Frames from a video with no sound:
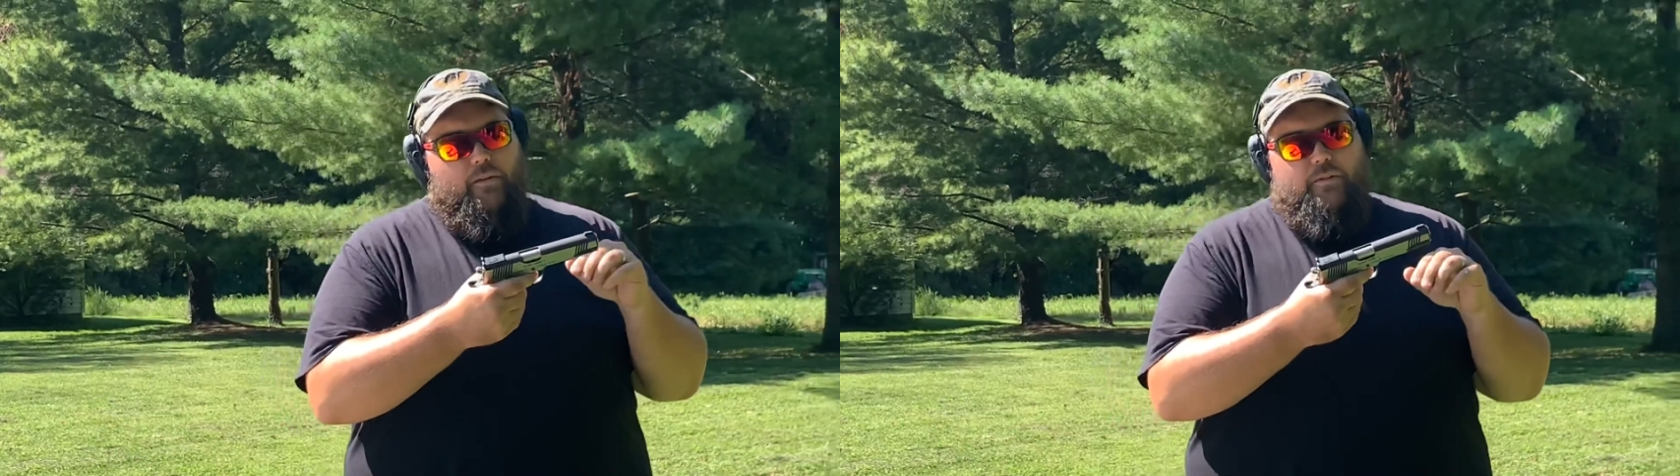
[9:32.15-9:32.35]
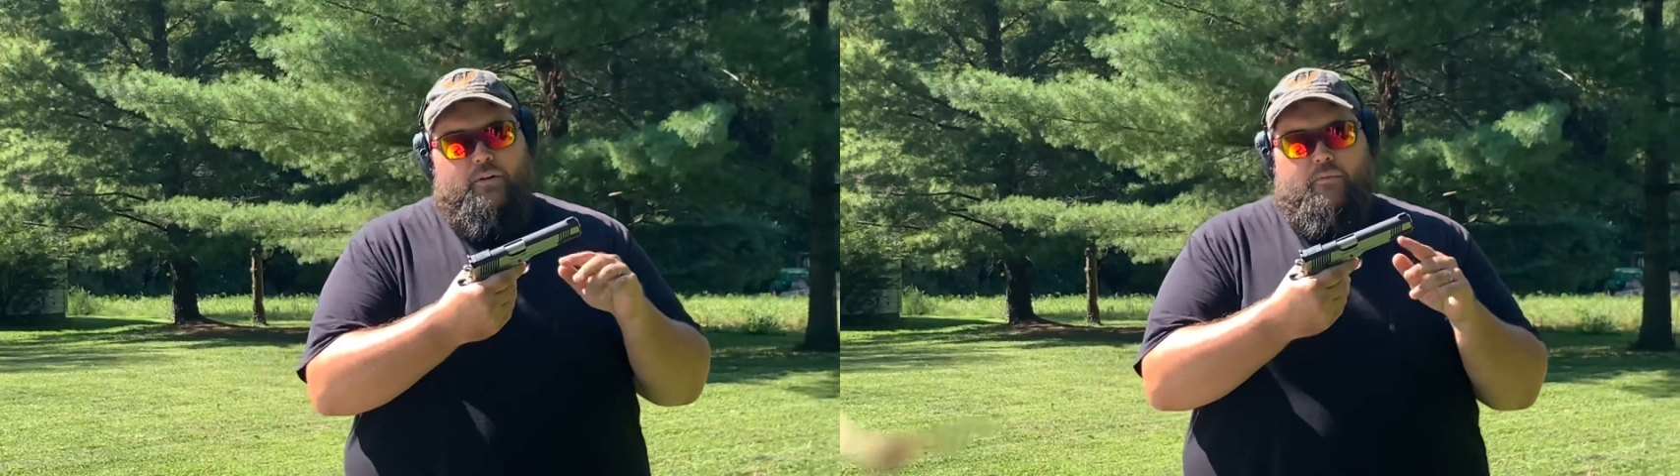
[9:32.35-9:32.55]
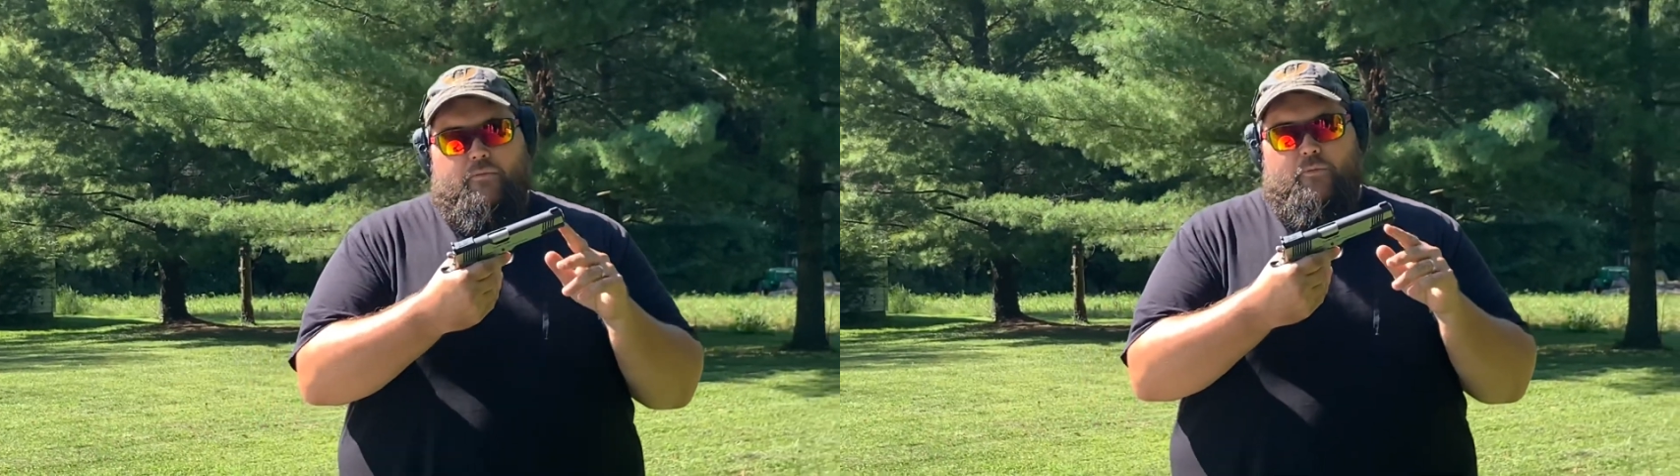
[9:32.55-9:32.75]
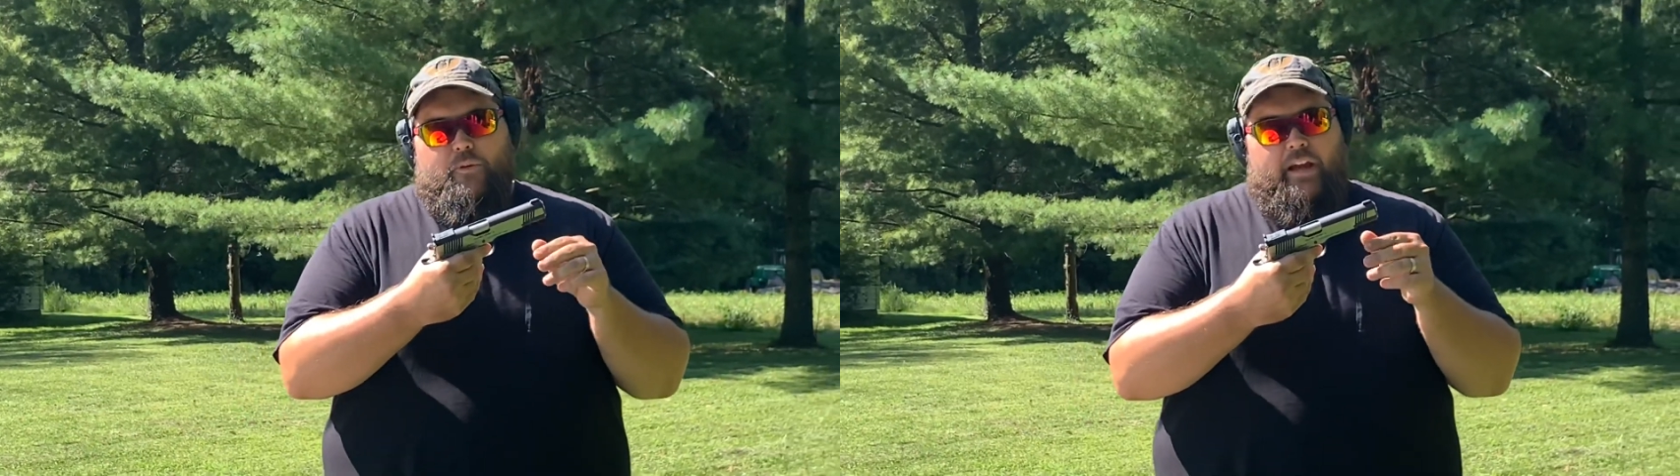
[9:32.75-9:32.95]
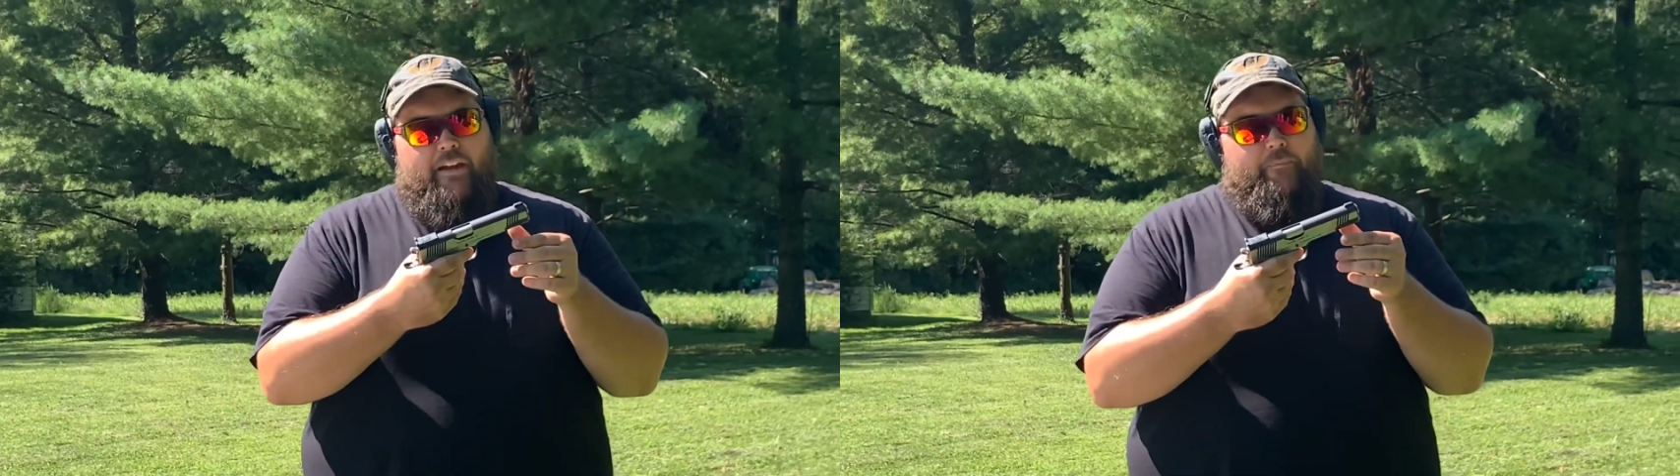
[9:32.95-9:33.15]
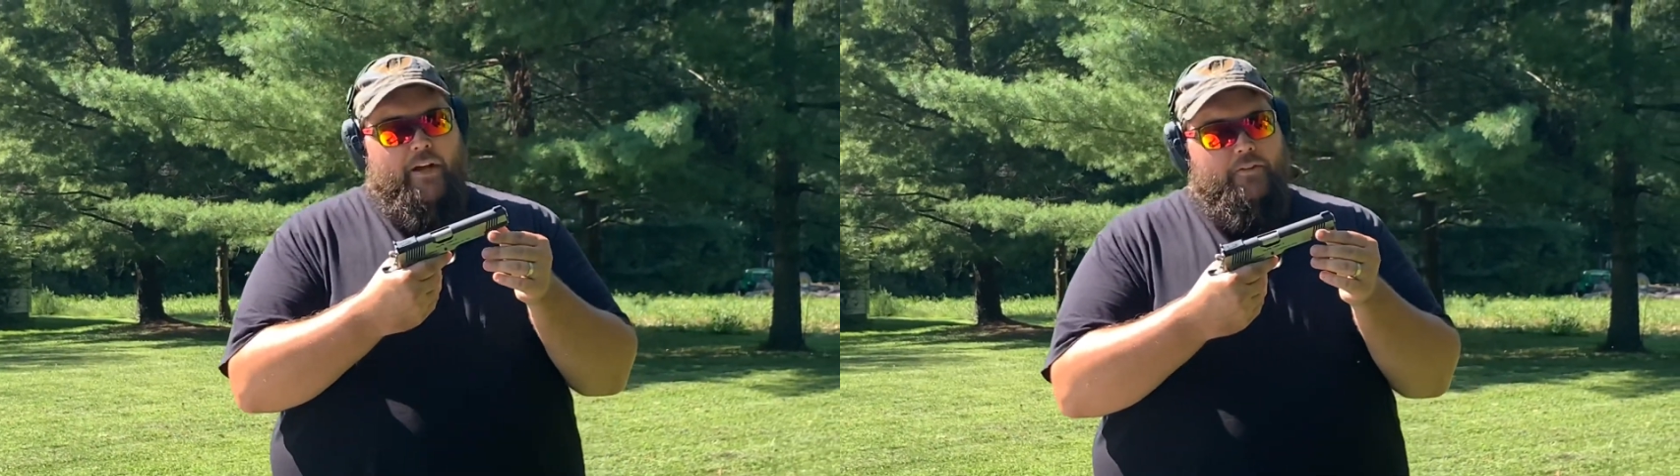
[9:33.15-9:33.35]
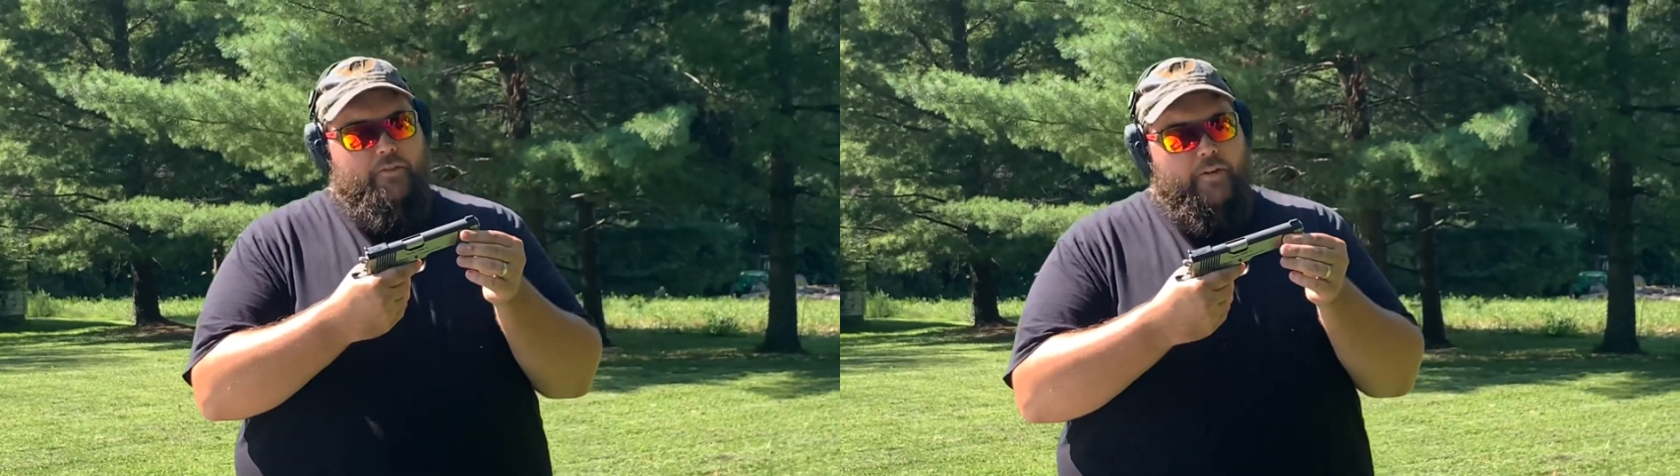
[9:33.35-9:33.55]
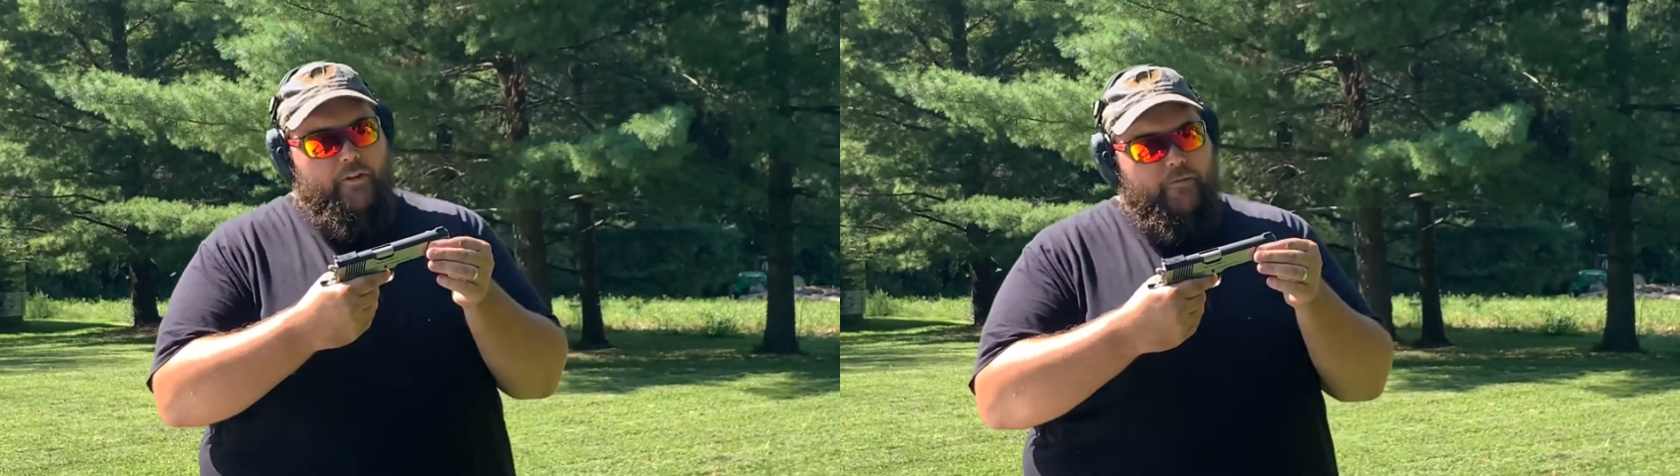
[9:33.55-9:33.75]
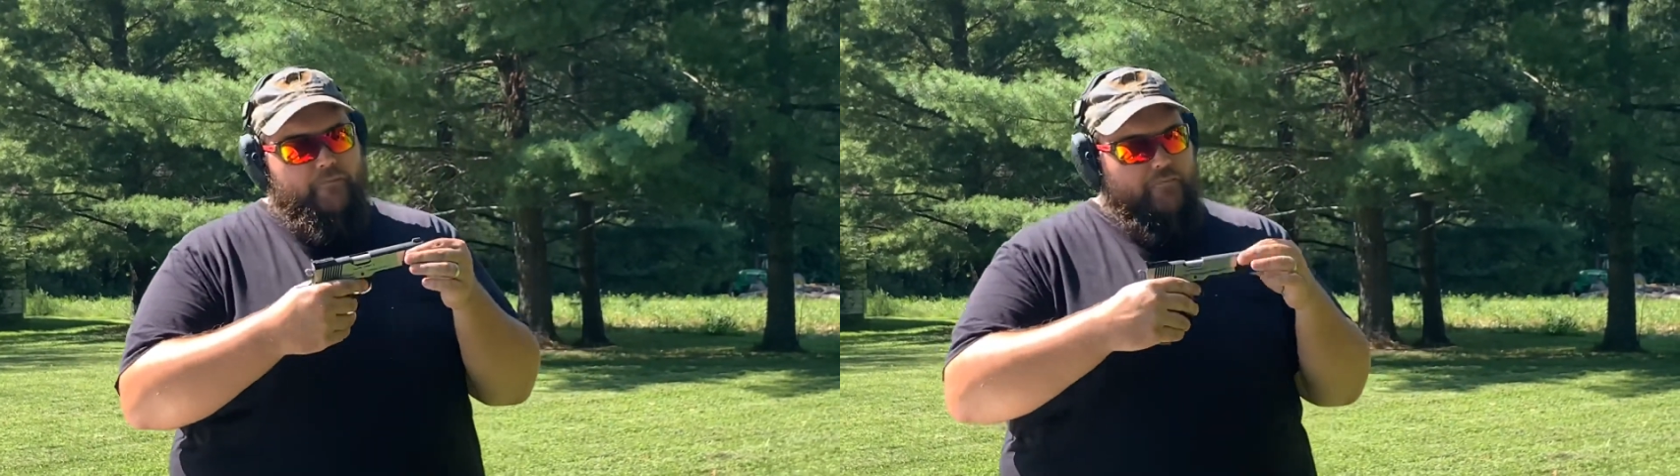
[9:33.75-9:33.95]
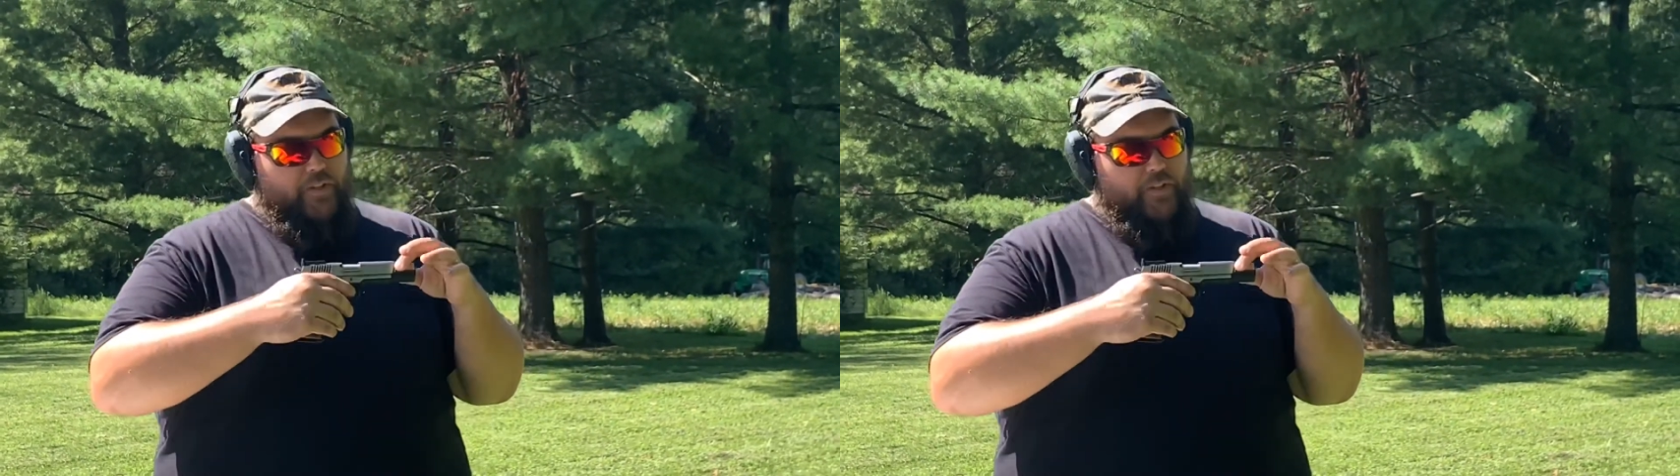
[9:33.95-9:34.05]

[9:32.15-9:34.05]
little over 4.5 pound trigger,